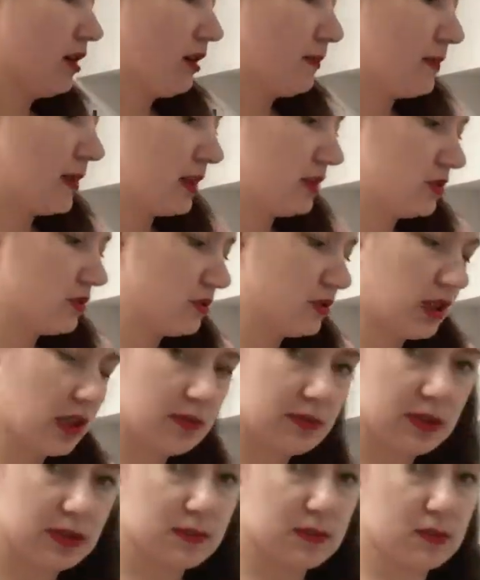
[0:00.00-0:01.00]
about 2
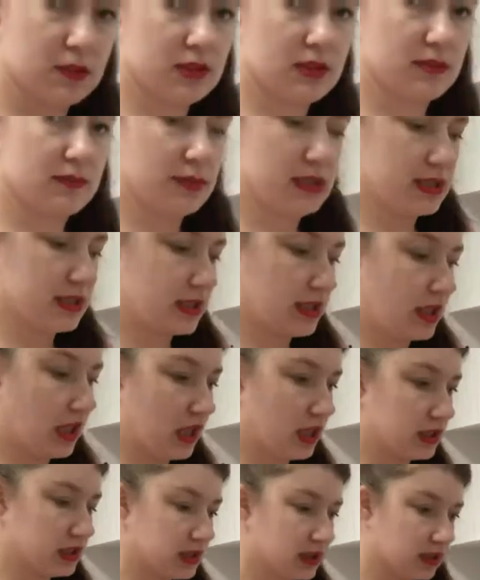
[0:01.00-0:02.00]
tablespoons of minced
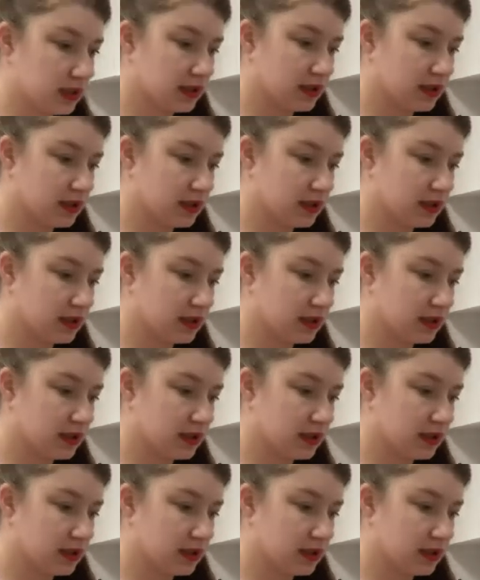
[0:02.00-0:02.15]
garlic.